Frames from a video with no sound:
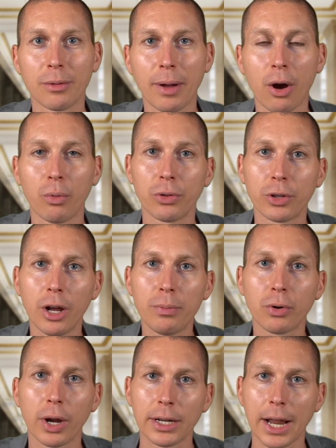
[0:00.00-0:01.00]
out with an
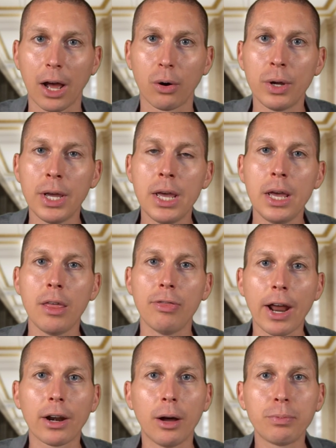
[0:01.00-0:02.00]
upgrade. Now,
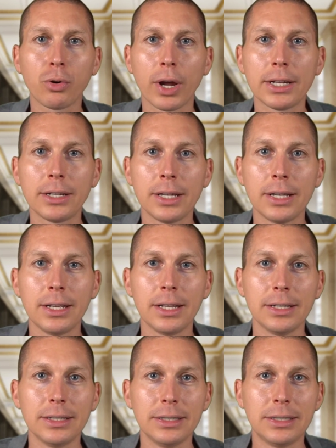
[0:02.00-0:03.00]
that upgrade
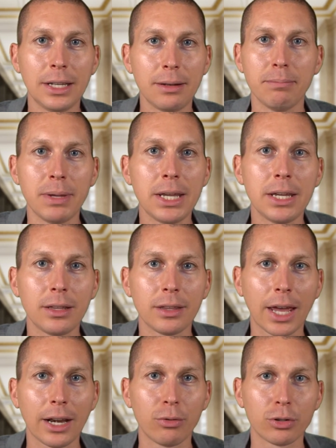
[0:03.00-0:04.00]
didn't mean
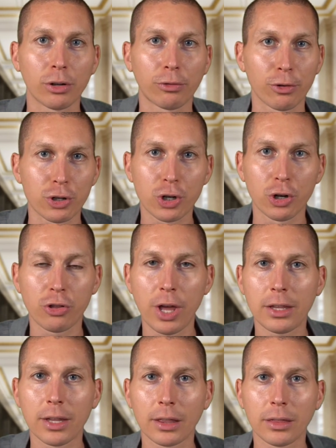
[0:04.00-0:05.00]
that it was a for sure
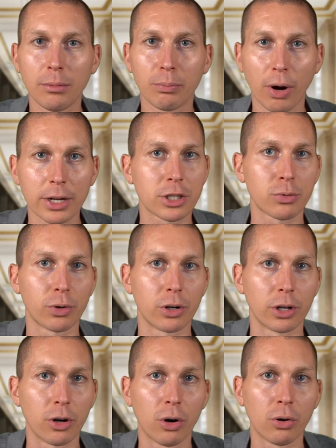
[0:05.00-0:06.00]
thing that prices were going
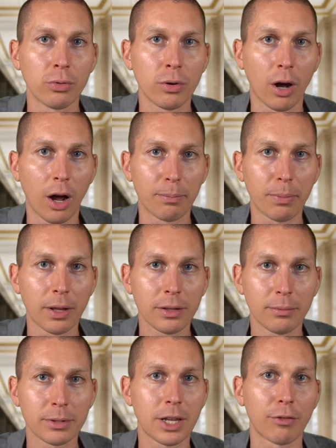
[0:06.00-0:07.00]
to go up
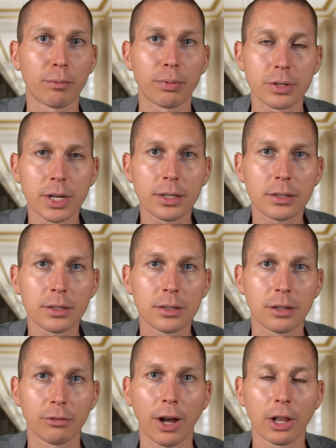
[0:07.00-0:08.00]
7%
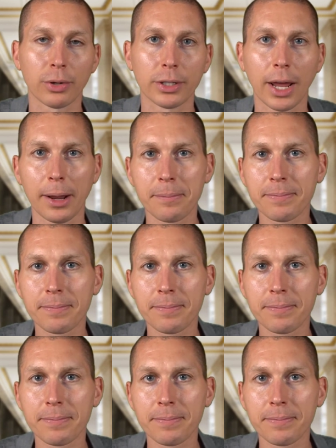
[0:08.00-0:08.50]
the following day.